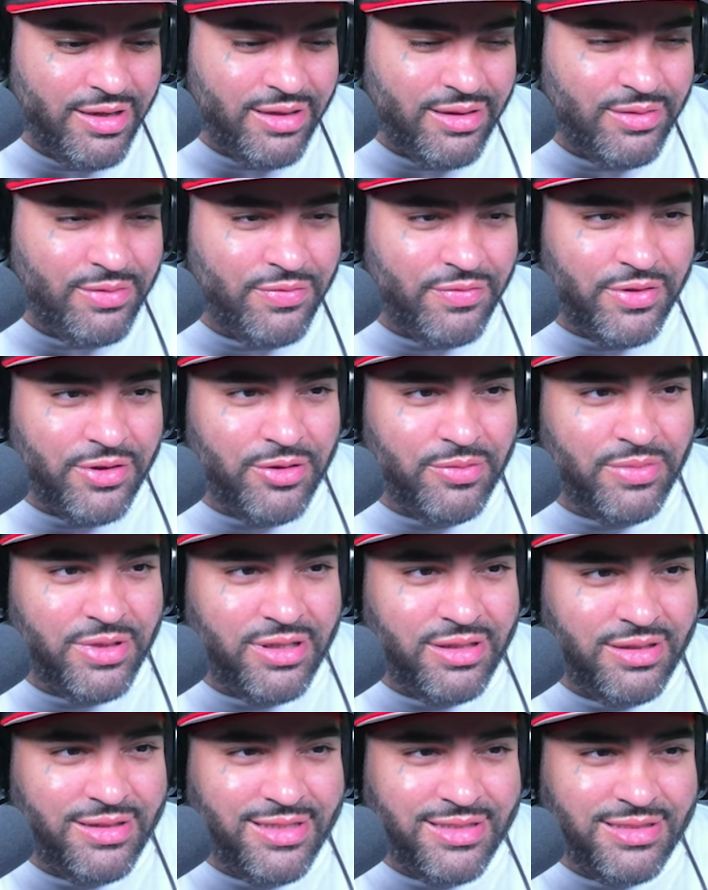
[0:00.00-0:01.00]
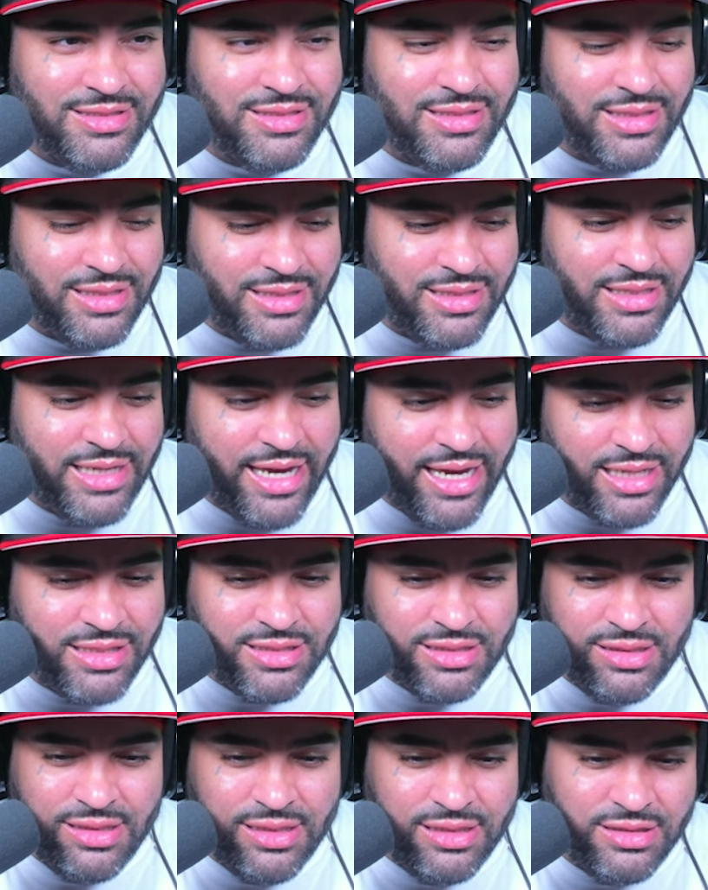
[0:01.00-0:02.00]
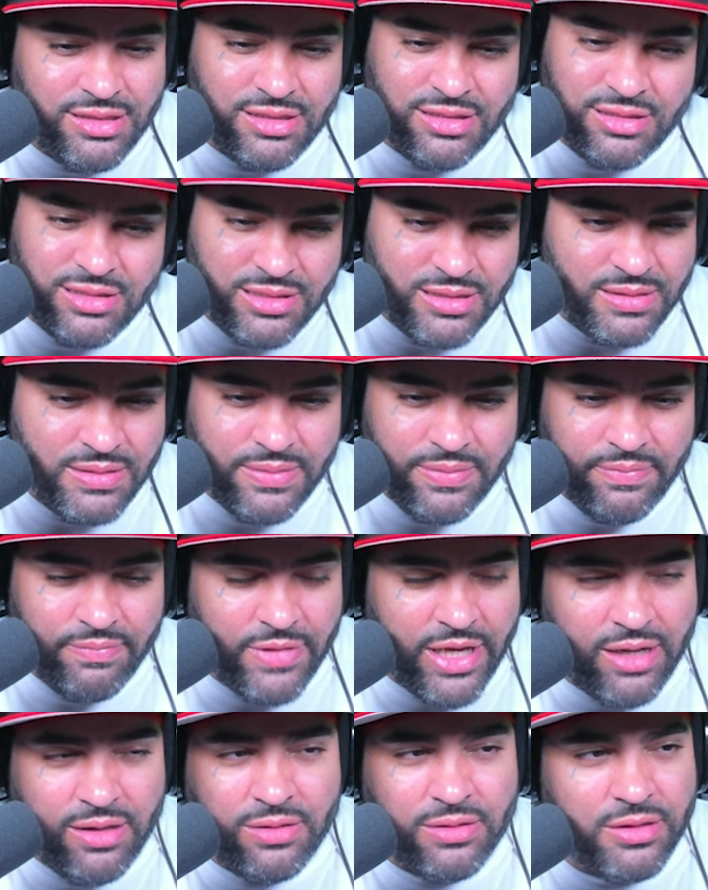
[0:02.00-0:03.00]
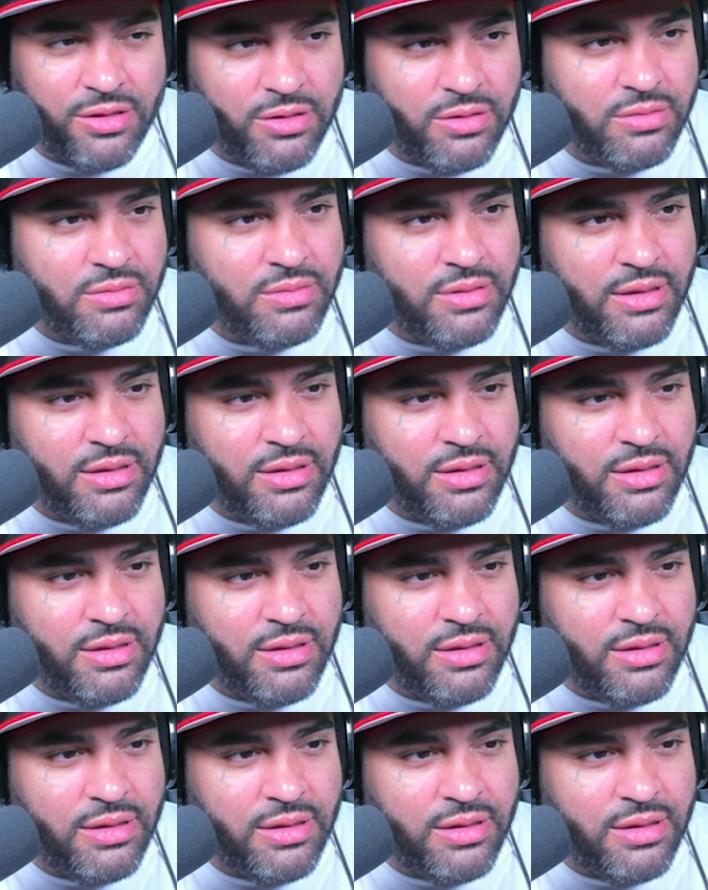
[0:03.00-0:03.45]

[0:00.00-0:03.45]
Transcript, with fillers: You feel me? Because he actually just, I don't know.